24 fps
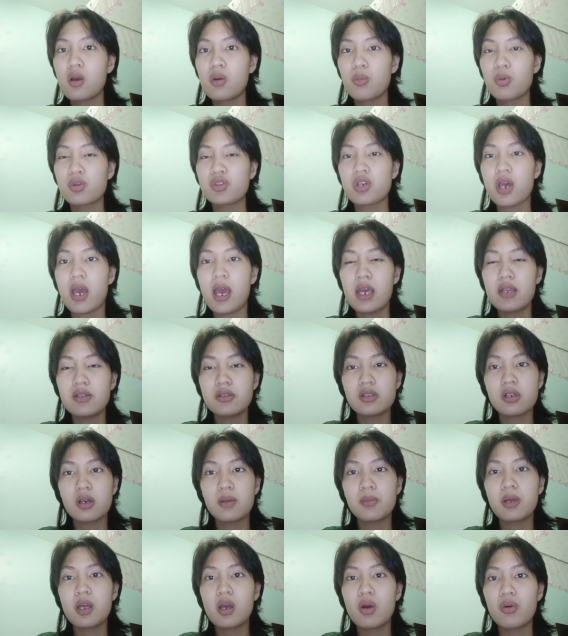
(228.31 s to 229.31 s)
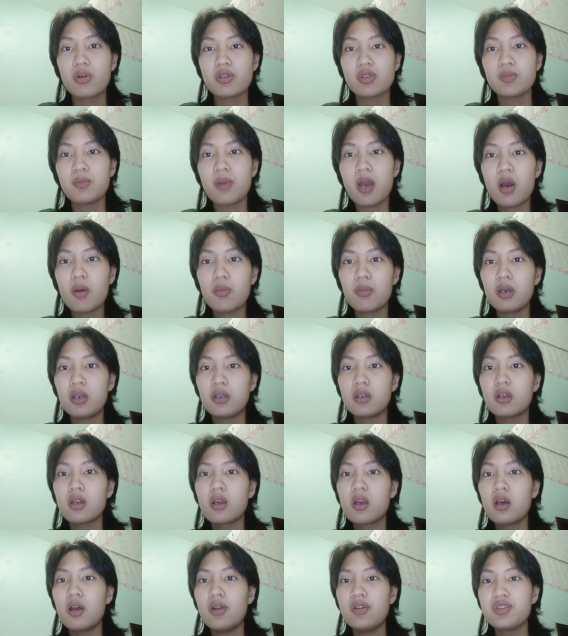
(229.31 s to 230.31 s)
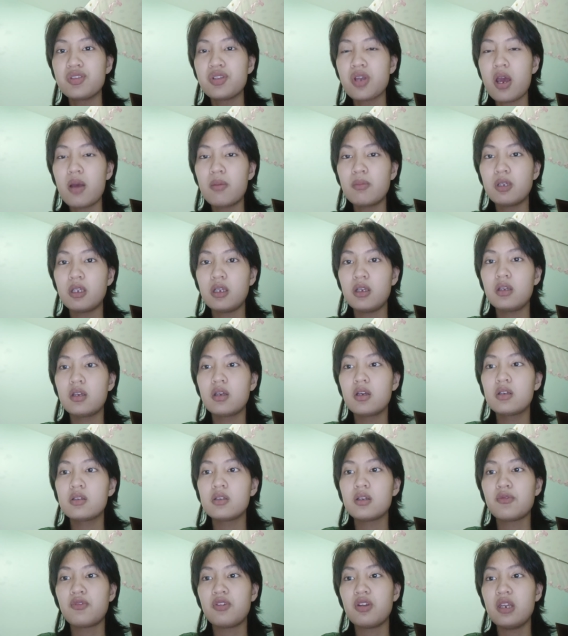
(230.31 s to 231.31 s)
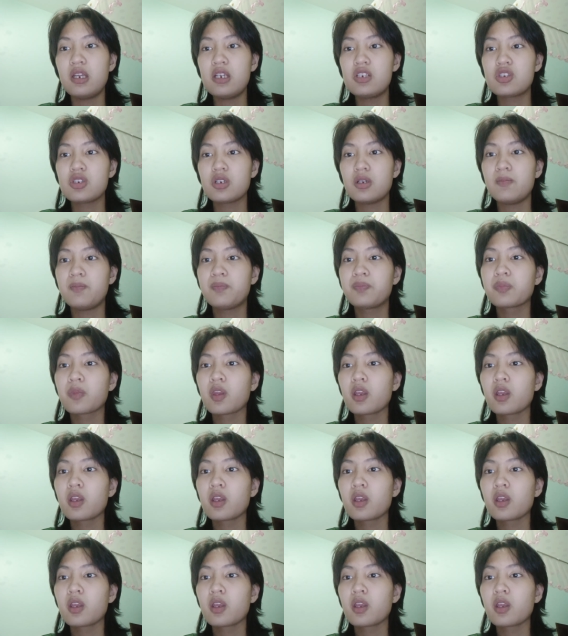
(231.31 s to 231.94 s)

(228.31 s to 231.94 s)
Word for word: put his hands up, was a mailman, assembly, definition,